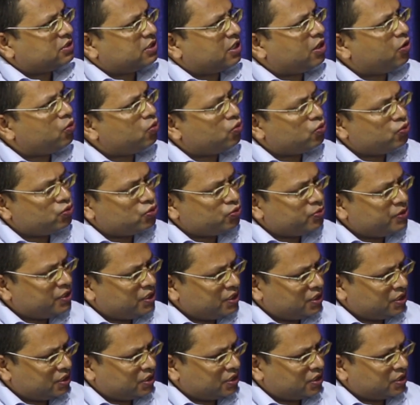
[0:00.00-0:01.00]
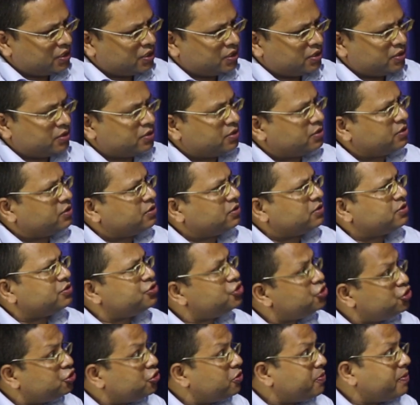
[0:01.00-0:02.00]
how could we
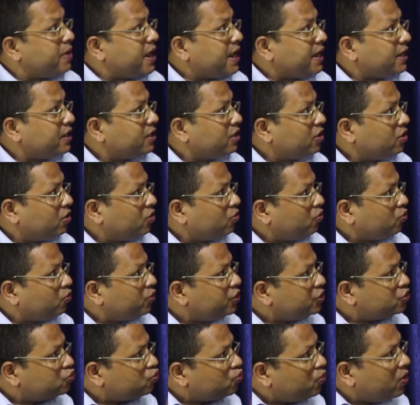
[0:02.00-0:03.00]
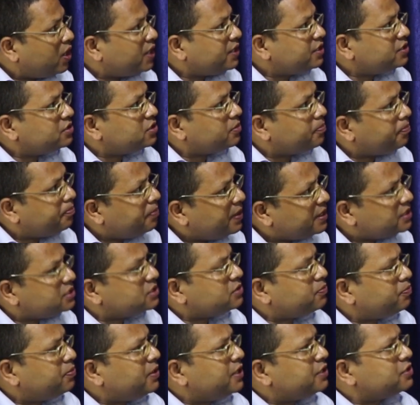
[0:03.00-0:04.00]
determine which one is the
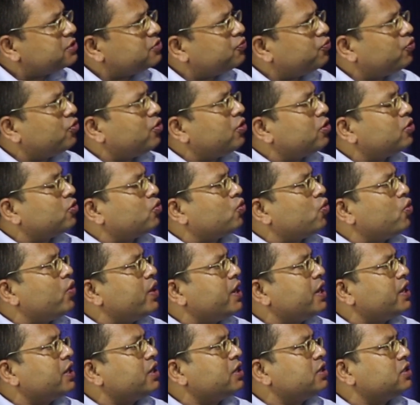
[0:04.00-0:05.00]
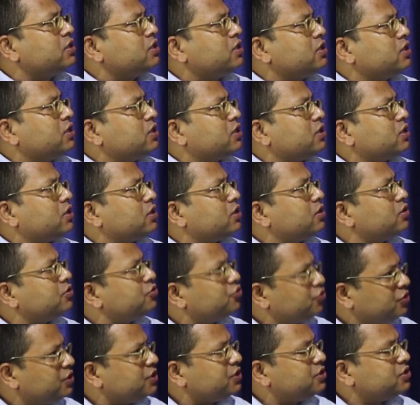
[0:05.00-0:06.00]
best place for growing
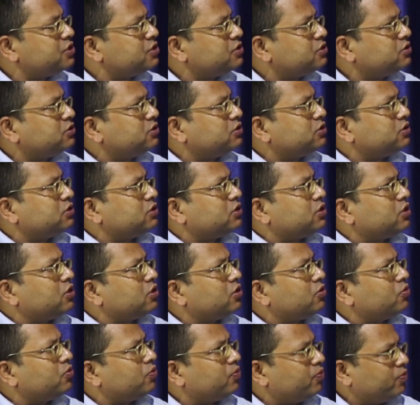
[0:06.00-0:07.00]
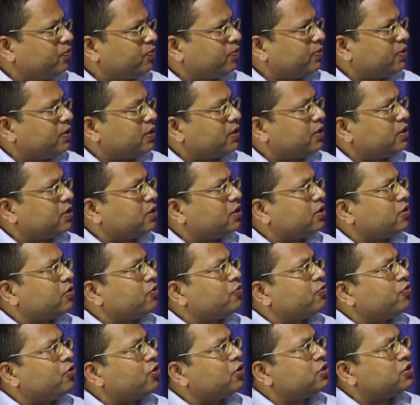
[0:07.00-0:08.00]
trees,
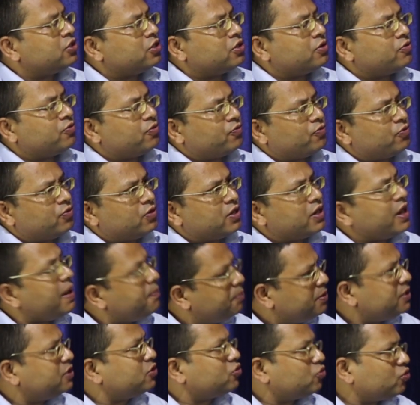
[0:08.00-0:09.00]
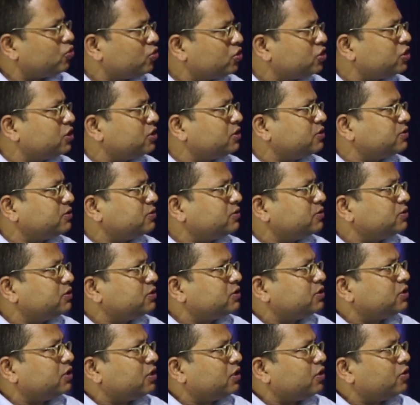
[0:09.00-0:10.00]
for their rapid growth,
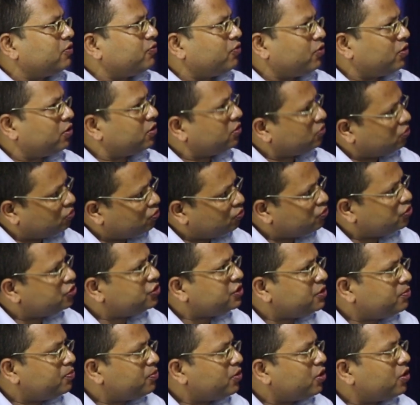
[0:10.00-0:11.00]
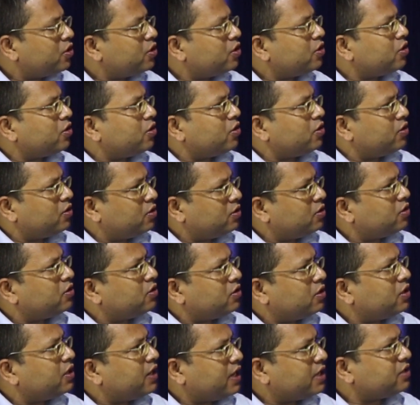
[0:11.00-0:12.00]
for good timber,
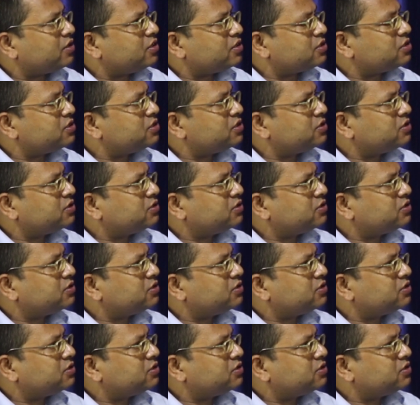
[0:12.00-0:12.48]
like this?